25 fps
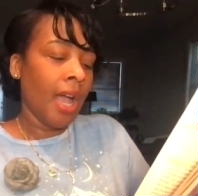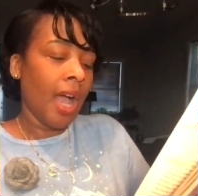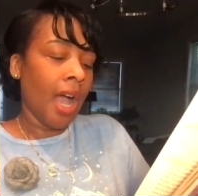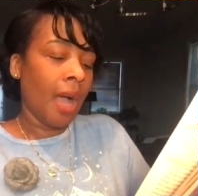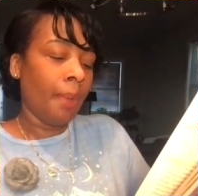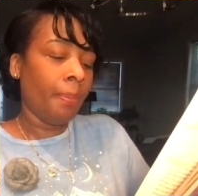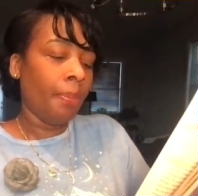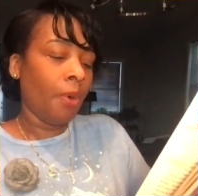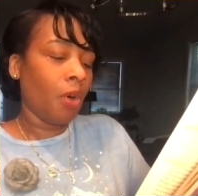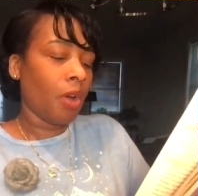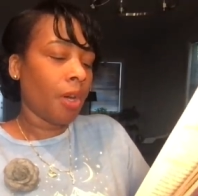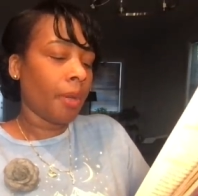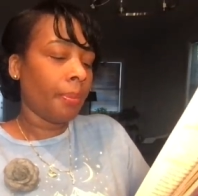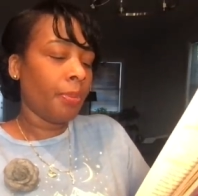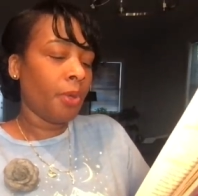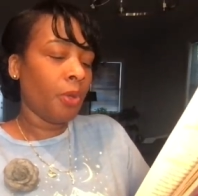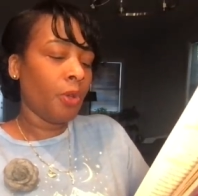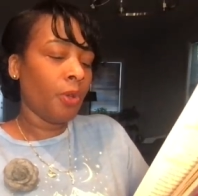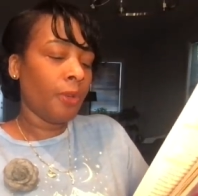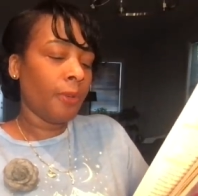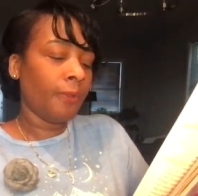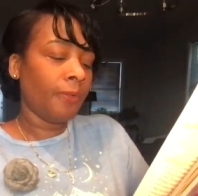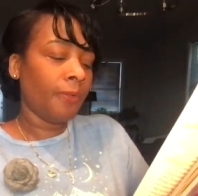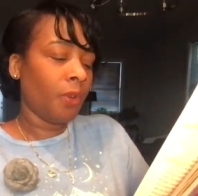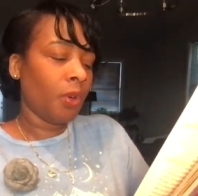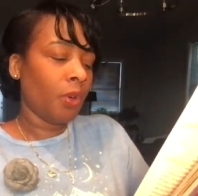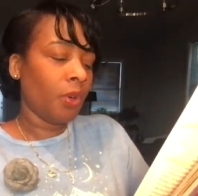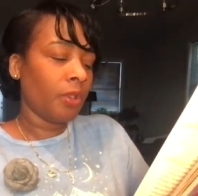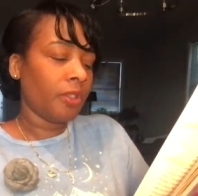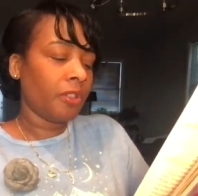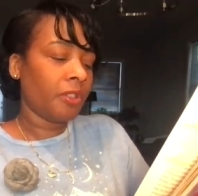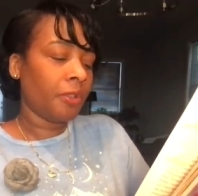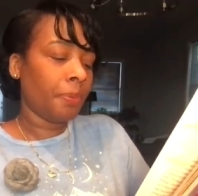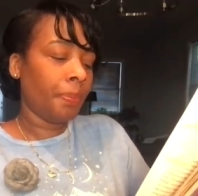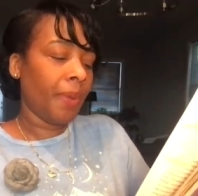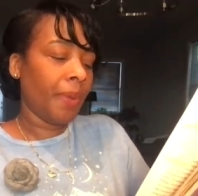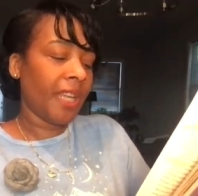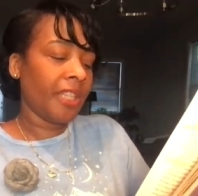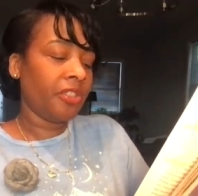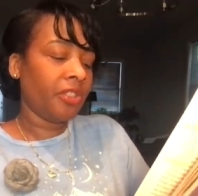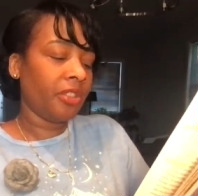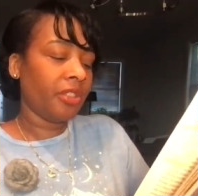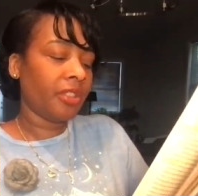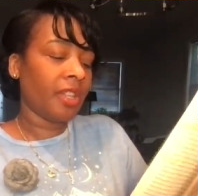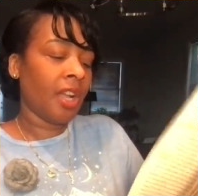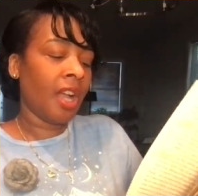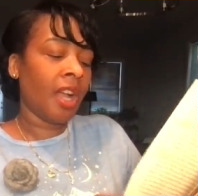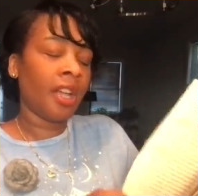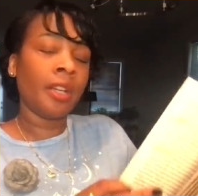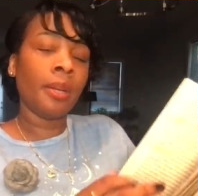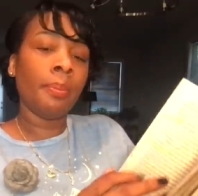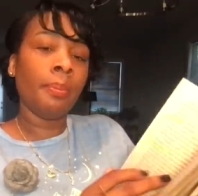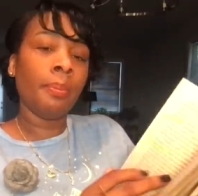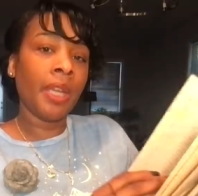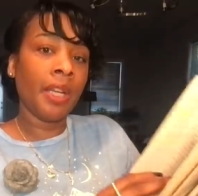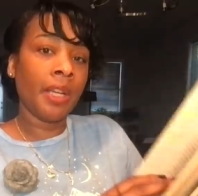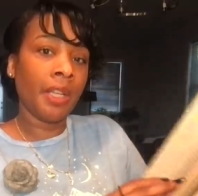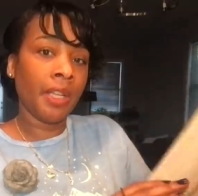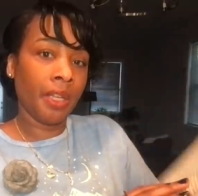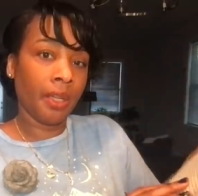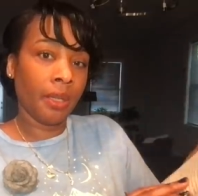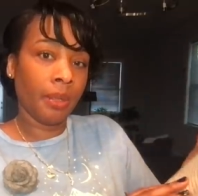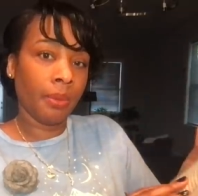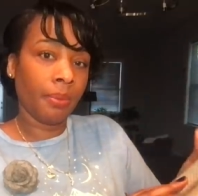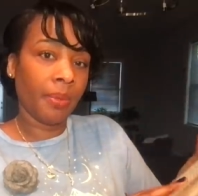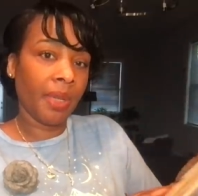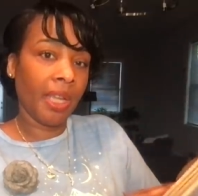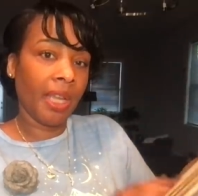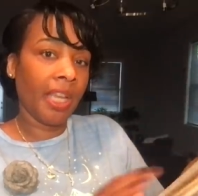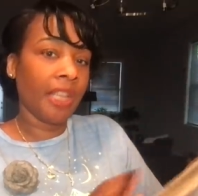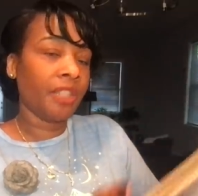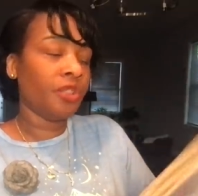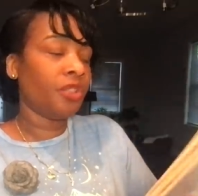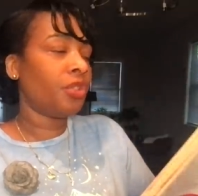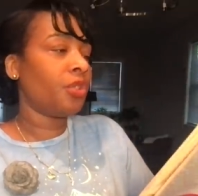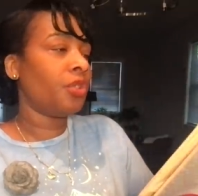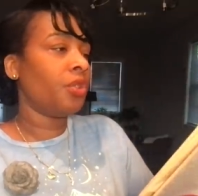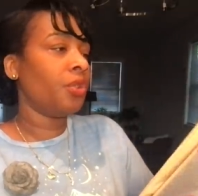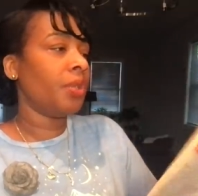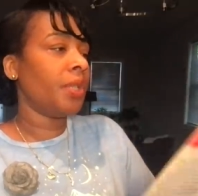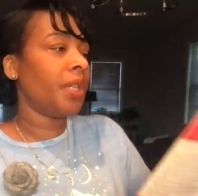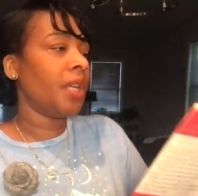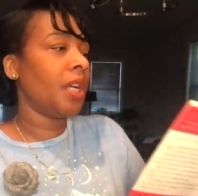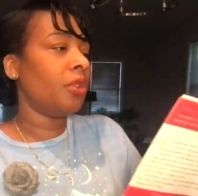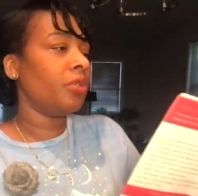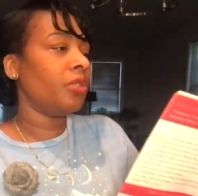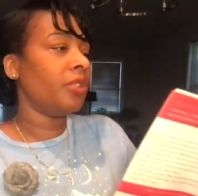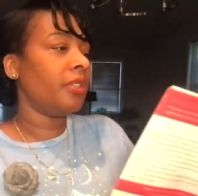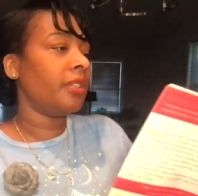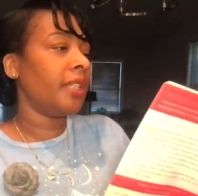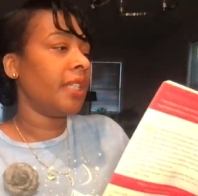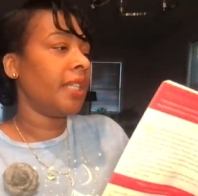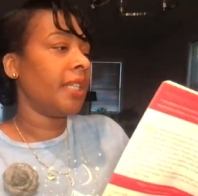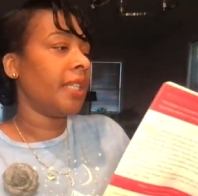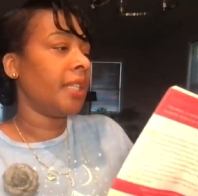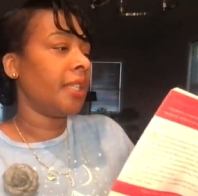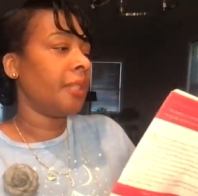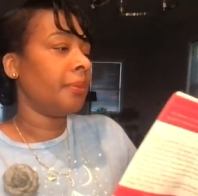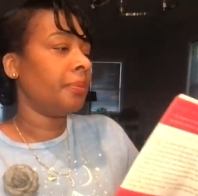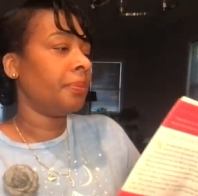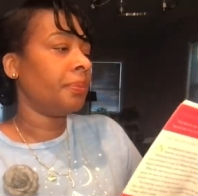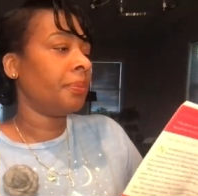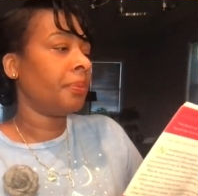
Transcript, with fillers: I bought a beautiful, spacious condominium in Studio City.